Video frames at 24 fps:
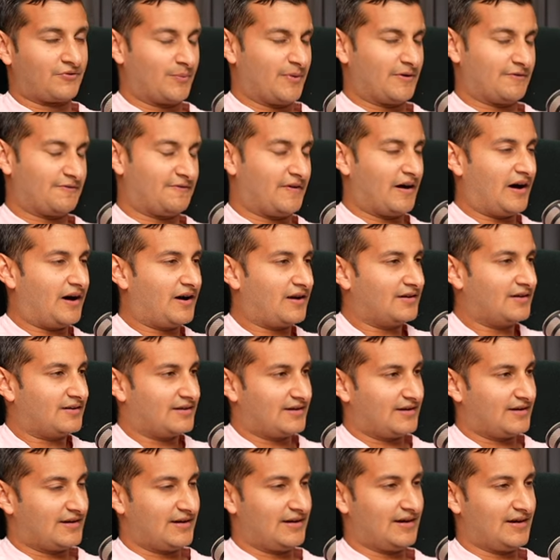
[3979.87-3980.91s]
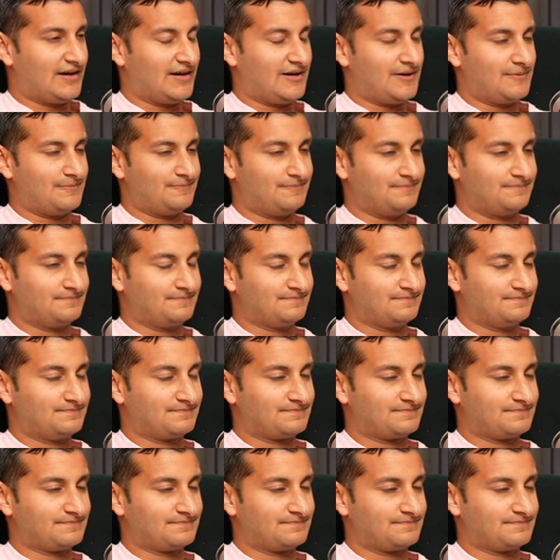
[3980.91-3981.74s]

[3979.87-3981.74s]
from afar, um,